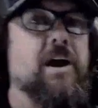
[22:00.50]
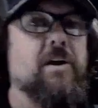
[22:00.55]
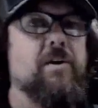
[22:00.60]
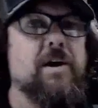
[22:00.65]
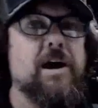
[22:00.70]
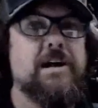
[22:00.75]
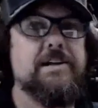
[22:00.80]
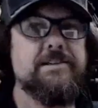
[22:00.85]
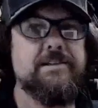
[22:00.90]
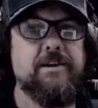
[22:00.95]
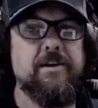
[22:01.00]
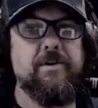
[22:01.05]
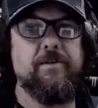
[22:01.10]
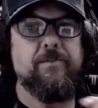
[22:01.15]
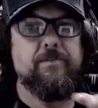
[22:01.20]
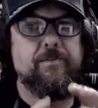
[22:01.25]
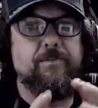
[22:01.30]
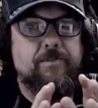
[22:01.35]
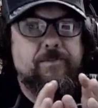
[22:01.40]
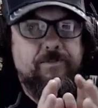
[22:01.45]
has a
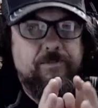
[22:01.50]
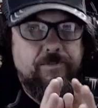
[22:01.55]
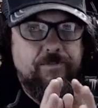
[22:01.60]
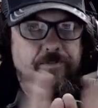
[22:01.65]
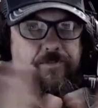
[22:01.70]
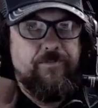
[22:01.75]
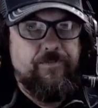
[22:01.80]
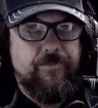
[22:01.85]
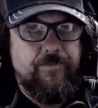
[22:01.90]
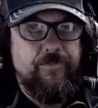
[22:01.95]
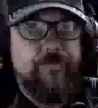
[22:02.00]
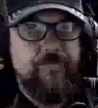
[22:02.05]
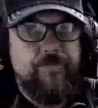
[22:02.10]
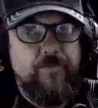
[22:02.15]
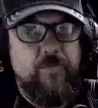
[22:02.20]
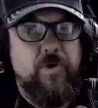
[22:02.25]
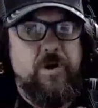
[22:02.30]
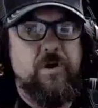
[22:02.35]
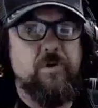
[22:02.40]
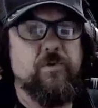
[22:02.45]

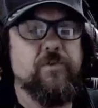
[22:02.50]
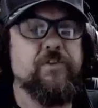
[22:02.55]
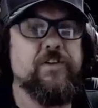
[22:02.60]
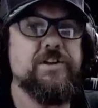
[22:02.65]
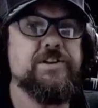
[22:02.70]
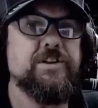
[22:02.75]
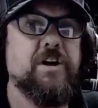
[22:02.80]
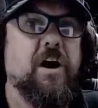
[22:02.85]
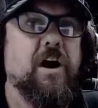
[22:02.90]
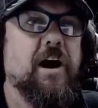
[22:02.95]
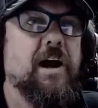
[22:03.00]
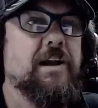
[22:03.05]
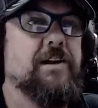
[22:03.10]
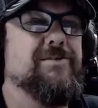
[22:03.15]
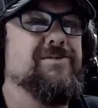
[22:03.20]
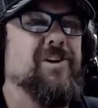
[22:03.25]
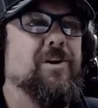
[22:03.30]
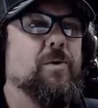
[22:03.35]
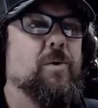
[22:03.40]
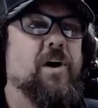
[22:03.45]
real fisheye,
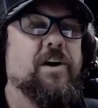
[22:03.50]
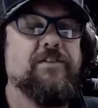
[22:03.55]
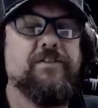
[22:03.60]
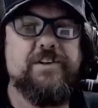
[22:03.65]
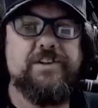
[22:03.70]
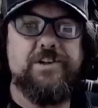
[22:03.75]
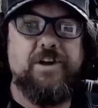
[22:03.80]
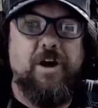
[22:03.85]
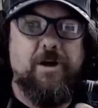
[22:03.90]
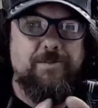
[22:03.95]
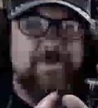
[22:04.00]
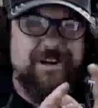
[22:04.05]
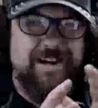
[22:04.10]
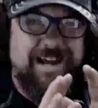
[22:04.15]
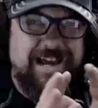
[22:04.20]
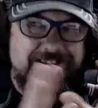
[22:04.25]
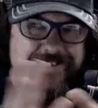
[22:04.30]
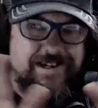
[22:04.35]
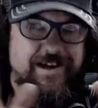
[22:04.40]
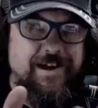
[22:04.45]
not quite fisheye, but it
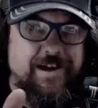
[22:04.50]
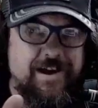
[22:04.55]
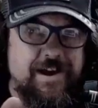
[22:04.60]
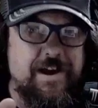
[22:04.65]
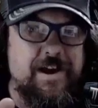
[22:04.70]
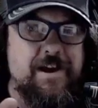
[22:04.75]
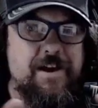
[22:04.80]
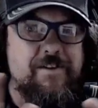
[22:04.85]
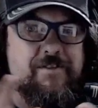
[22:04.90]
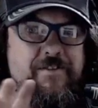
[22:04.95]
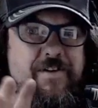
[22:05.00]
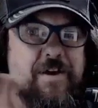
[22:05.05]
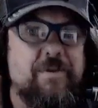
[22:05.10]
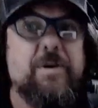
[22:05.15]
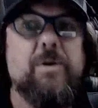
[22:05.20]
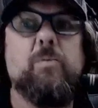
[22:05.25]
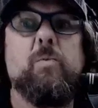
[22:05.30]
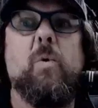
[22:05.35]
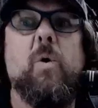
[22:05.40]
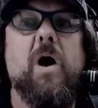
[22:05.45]
has a
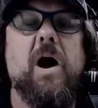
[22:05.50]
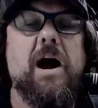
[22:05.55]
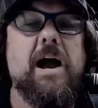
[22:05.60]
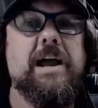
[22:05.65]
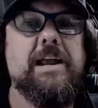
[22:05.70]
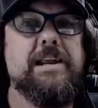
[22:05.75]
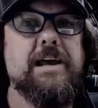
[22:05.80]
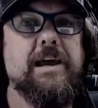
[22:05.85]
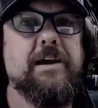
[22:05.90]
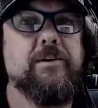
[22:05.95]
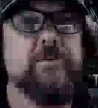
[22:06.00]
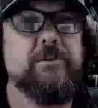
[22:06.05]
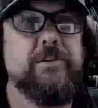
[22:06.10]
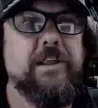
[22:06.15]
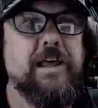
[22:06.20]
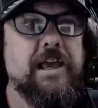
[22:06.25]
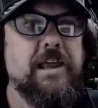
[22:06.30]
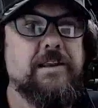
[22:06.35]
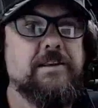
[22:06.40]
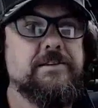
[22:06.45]
very wide angle
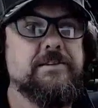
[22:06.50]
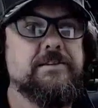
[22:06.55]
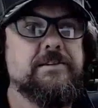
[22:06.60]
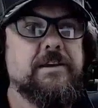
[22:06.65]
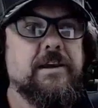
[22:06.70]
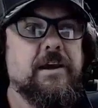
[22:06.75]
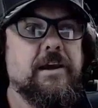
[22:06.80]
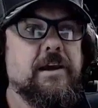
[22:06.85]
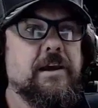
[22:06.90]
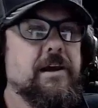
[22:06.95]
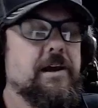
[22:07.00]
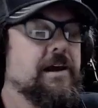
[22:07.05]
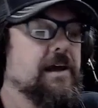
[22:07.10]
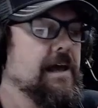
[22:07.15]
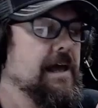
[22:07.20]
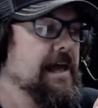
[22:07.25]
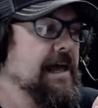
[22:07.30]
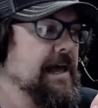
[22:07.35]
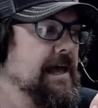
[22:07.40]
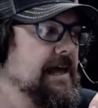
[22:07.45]
lens,
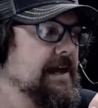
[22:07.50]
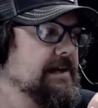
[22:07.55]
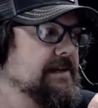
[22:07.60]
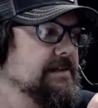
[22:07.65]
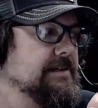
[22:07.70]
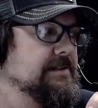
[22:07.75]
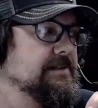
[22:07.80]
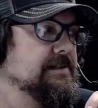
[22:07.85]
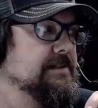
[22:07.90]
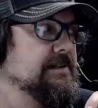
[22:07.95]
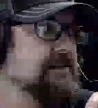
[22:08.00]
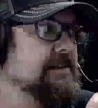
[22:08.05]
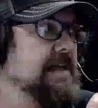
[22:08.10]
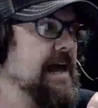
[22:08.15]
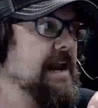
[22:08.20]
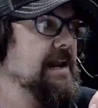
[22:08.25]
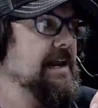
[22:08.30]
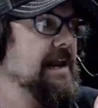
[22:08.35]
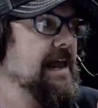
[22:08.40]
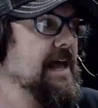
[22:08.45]
and
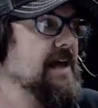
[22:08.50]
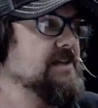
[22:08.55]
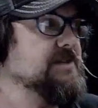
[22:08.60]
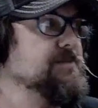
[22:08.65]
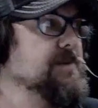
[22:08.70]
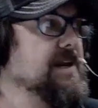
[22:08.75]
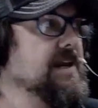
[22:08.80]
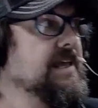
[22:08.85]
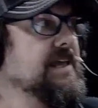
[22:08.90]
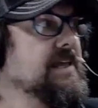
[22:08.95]
that allows me to